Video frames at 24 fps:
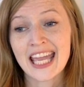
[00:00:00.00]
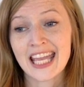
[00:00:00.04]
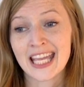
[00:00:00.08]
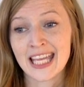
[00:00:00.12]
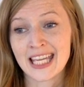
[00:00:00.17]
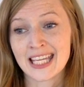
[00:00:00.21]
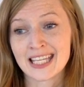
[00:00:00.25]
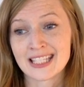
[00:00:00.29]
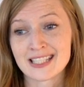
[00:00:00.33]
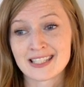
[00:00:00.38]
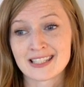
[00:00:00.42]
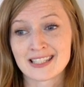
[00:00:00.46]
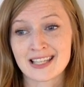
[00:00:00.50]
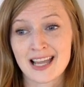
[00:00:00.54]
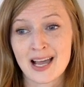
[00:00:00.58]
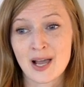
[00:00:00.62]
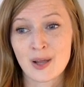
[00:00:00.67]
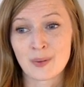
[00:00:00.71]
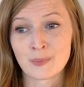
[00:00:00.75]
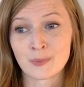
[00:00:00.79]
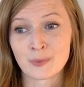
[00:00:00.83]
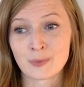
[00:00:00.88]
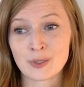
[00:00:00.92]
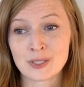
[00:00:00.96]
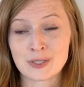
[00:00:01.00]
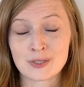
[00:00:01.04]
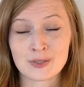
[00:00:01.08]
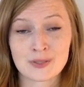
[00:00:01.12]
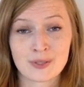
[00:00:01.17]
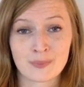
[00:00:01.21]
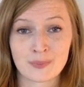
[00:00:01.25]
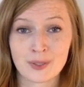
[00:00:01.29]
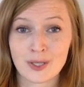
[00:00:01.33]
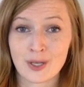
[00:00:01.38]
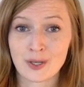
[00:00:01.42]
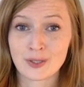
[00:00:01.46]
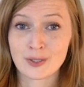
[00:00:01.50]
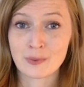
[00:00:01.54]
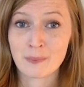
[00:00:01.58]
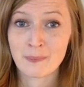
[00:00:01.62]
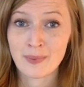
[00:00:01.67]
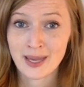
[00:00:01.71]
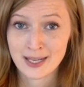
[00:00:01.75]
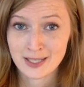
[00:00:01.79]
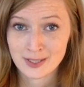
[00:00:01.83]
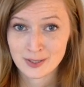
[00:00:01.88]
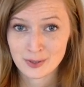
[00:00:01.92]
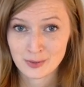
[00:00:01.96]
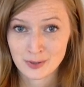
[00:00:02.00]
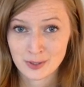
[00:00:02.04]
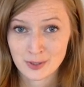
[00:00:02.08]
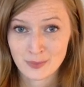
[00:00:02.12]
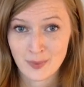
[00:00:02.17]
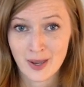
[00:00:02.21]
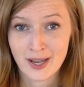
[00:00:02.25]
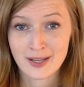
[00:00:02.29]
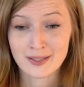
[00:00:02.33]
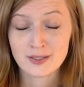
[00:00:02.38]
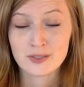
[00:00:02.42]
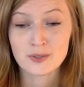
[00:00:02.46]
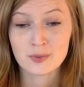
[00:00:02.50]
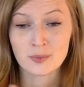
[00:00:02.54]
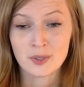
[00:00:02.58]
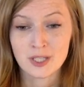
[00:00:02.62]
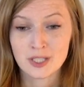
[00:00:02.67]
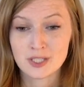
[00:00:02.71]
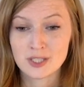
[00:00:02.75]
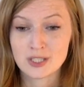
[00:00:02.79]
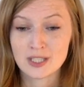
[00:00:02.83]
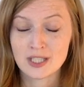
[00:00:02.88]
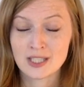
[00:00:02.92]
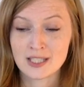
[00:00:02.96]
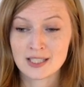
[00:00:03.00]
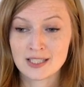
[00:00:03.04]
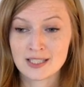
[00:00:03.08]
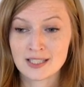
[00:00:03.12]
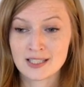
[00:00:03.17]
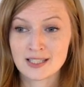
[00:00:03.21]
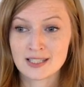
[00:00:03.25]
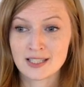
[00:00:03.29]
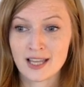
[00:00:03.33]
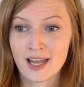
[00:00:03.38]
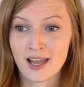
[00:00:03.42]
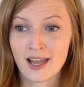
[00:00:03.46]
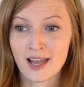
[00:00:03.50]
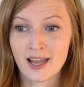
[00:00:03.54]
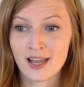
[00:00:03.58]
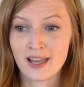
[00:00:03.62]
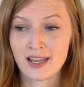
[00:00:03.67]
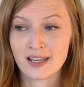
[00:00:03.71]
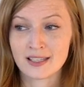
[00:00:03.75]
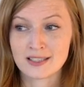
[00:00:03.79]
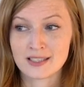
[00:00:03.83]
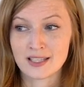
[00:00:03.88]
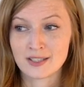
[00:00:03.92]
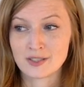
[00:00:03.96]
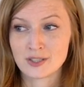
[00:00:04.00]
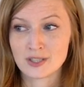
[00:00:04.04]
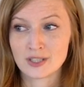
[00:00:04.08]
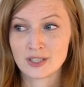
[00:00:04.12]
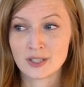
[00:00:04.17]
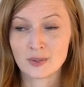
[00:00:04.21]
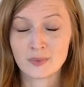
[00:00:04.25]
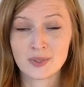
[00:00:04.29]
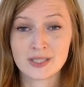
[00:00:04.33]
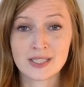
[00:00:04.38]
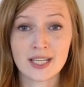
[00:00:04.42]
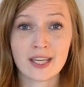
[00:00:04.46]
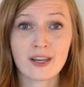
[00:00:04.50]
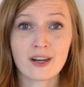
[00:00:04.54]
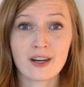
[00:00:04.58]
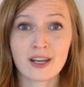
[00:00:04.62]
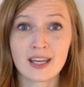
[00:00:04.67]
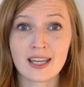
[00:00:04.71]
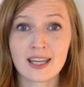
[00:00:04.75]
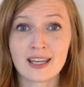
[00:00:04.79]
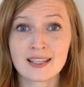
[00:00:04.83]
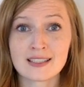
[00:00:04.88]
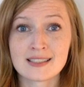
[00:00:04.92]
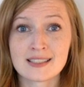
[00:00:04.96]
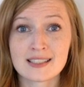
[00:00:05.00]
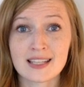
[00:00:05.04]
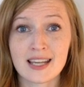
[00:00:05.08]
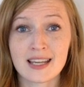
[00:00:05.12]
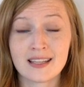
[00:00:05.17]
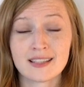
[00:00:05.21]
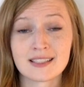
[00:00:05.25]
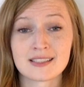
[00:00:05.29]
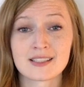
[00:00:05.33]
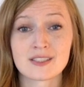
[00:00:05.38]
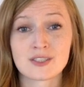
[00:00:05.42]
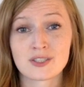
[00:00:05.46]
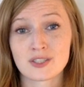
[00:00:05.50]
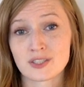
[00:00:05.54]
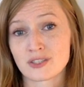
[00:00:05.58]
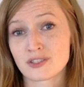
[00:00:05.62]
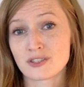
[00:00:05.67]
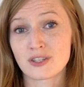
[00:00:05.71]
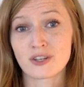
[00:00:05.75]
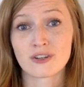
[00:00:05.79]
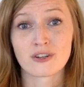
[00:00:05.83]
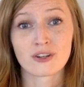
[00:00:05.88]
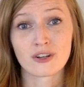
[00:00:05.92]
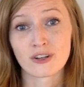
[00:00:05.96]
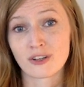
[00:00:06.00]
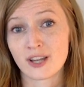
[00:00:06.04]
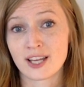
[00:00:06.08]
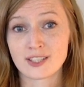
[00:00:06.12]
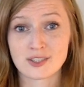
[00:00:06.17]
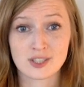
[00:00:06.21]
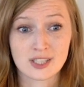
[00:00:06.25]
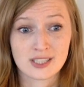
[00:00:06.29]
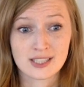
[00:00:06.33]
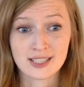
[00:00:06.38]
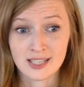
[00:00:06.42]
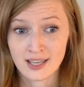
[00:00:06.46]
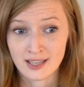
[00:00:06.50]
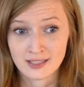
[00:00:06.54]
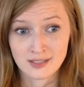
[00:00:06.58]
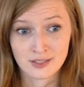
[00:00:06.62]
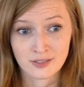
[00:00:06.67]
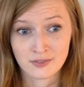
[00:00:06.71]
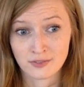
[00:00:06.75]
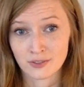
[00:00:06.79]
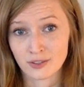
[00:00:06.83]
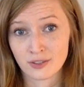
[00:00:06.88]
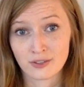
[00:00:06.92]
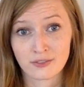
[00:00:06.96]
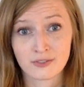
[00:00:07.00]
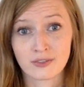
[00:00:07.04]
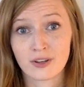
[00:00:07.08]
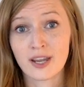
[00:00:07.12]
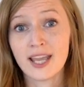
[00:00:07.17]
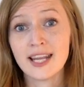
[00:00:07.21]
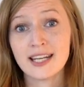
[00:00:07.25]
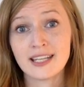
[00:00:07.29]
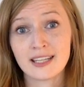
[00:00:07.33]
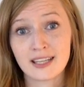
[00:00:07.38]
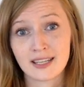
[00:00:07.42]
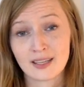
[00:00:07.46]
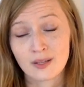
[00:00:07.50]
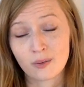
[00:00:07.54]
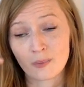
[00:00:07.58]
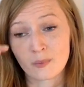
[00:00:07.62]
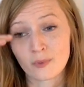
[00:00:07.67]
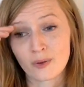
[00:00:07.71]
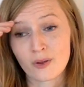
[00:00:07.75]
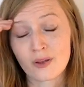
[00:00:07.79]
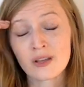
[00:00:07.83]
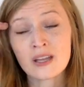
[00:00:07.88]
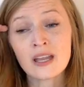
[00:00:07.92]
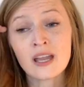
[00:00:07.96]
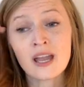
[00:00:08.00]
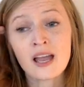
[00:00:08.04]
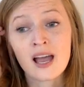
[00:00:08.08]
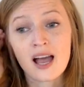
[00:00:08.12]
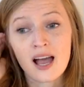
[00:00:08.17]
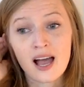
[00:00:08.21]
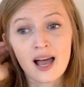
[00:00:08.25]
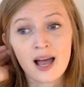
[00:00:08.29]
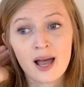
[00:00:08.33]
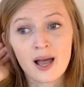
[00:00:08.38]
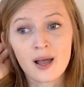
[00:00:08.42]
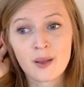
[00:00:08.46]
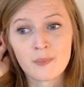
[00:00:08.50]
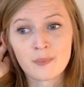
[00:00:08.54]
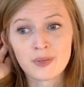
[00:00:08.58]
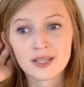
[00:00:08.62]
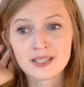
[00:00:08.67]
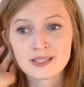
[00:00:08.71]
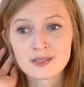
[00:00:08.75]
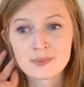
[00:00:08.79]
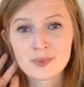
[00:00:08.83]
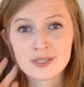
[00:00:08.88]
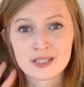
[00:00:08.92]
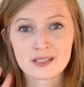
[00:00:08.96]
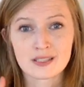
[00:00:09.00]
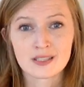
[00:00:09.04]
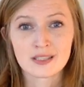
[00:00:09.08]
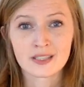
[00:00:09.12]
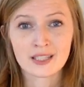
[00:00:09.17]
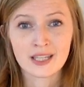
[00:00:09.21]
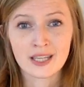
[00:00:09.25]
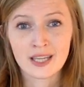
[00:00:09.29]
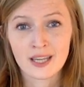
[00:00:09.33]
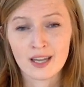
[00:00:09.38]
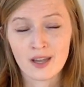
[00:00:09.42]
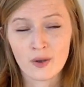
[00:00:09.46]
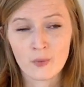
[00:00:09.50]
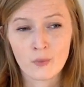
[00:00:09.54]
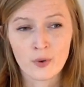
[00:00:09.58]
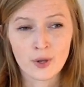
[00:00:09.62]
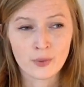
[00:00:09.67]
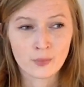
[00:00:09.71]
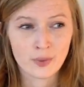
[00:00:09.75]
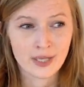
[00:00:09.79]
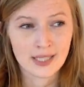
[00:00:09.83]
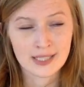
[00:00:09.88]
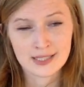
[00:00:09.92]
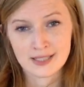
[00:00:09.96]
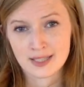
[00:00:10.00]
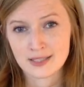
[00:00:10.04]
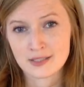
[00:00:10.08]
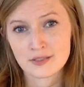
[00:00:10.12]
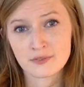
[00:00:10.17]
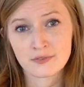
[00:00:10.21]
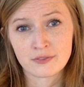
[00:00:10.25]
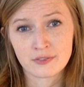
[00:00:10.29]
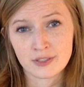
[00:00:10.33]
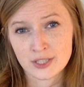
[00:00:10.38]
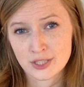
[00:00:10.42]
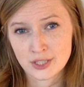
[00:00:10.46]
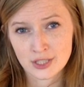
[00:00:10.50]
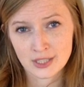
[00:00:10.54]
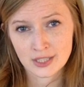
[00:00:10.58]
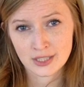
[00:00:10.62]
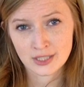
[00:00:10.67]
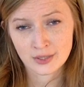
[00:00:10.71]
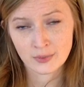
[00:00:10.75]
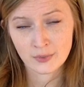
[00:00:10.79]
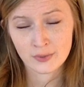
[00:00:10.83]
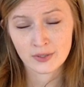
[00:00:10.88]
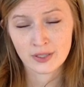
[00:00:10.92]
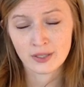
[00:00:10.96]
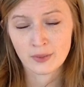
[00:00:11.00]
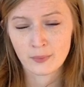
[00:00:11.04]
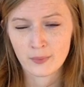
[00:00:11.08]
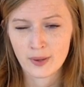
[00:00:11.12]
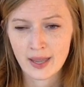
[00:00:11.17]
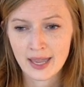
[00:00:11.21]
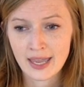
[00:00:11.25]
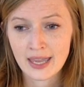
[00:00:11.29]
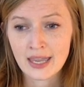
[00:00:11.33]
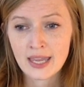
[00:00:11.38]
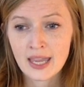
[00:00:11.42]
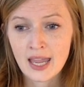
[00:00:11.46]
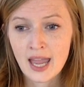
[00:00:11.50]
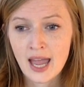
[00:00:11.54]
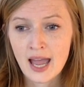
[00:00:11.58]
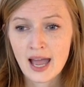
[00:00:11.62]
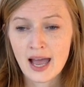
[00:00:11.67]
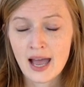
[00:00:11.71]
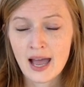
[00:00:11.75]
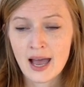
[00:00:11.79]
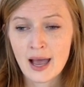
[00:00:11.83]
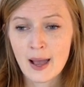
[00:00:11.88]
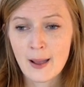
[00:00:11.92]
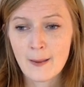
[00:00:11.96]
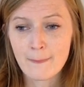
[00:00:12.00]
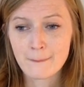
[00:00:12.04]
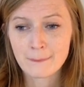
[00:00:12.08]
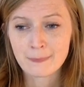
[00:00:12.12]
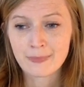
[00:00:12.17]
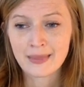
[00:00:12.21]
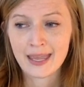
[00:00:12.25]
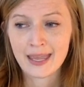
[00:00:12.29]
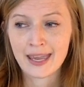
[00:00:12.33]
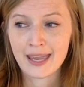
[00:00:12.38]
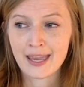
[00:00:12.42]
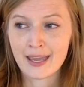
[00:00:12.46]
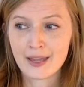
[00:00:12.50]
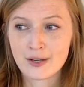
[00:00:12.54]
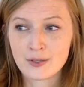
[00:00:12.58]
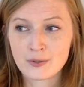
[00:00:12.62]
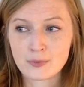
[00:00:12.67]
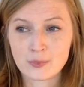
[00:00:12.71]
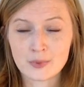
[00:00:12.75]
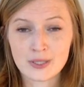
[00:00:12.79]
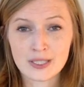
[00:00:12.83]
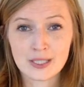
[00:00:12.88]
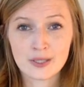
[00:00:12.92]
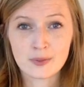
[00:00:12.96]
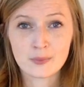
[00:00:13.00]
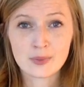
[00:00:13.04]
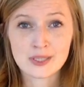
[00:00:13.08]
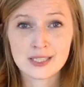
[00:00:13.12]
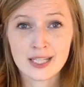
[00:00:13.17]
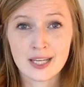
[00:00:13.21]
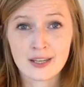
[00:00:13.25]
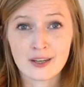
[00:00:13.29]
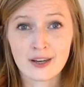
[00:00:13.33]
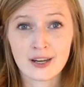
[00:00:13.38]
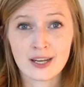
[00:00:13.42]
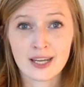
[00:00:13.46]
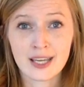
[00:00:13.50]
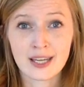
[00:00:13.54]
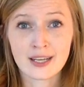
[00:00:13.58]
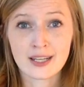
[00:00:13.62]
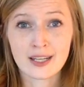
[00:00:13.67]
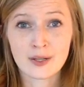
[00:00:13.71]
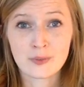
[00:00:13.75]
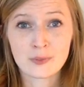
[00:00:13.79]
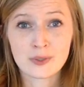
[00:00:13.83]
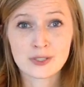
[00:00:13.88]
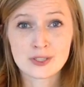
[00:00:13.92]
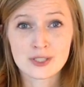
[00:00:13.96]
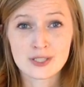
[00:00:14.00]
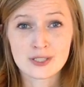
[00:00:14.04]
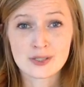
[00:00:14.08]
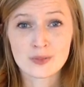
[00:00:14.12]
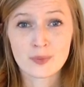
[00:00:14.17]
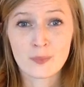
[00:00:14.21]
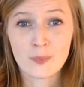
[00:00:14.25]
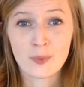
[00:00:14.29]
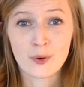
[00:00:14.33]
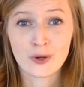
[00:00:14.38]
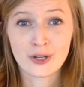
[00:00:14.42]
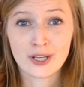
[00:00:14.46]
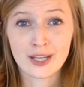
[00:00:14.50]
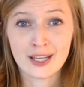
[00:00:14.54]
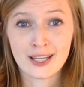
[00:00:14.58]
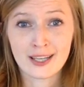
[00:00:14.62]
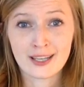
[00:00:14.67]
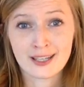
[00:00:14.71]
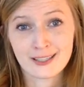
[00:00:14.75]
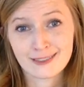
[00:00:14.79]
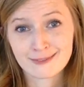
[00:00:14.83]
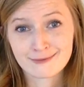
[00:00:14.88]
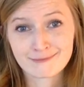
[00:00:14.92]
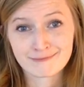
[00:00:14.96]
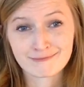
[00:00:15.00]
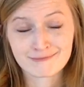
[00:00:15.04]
is um, we do something called the menace response, which is uh, essentially we take our hand, and this is just a neurologic test for, for any animal, um, it's basically one way to test vision in a, in a way. Um, and we, we take our hand and we just put it